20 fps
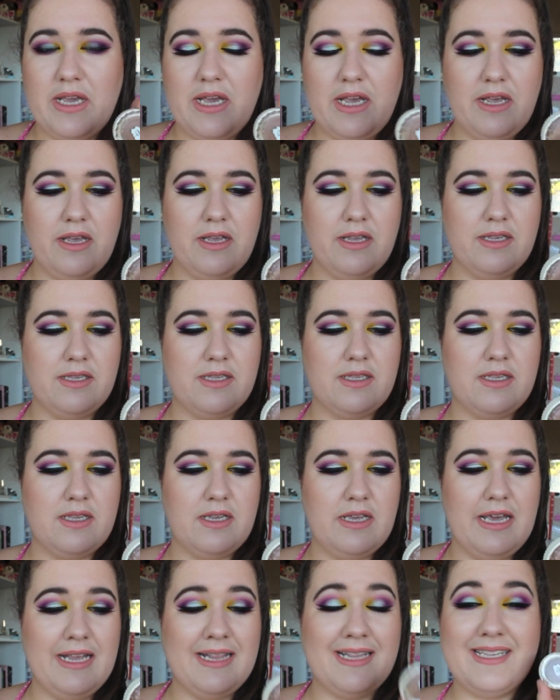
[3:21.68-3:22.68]
is
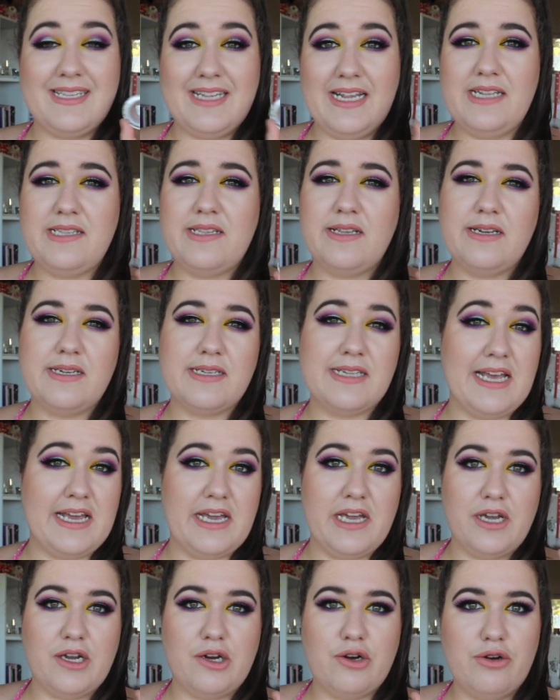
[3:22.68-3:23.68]
it says that it's
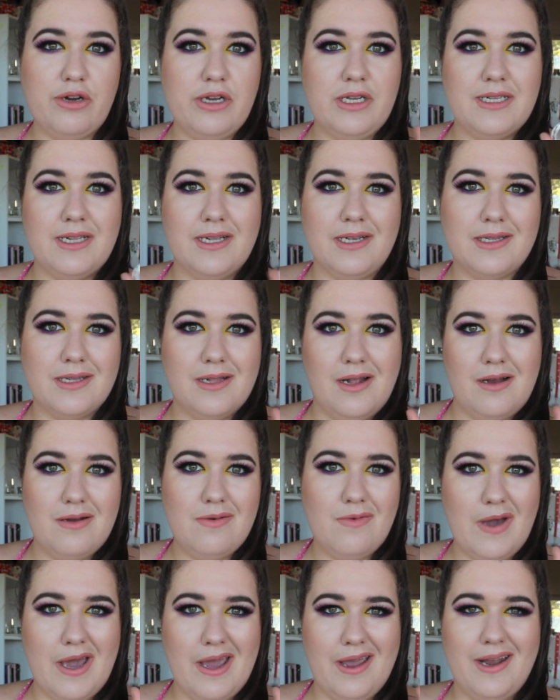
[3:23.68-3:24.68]
like a creaseless
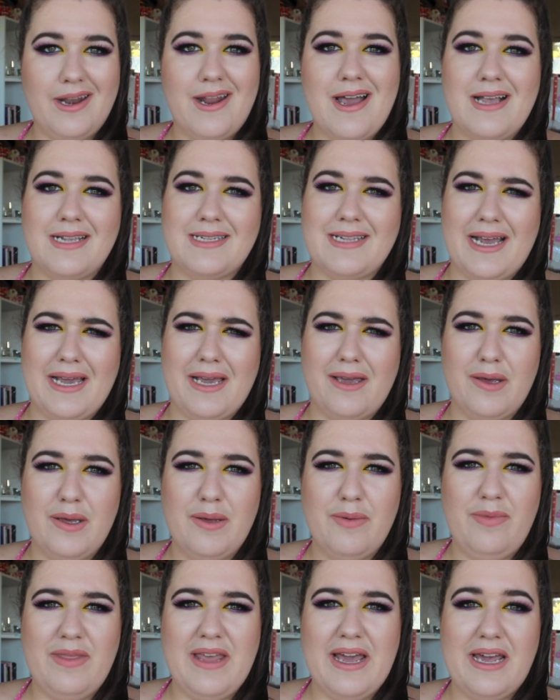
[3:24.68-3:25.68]
longwear, and I was like,
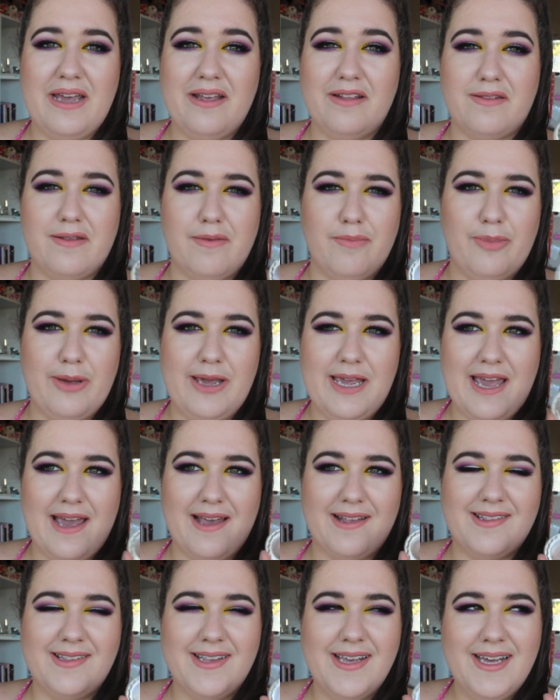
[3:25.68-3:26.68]
that is some
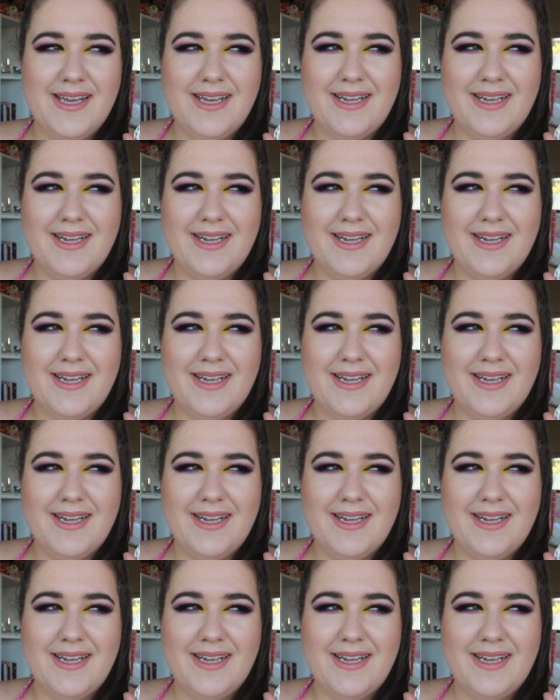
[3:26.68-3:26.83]
BS.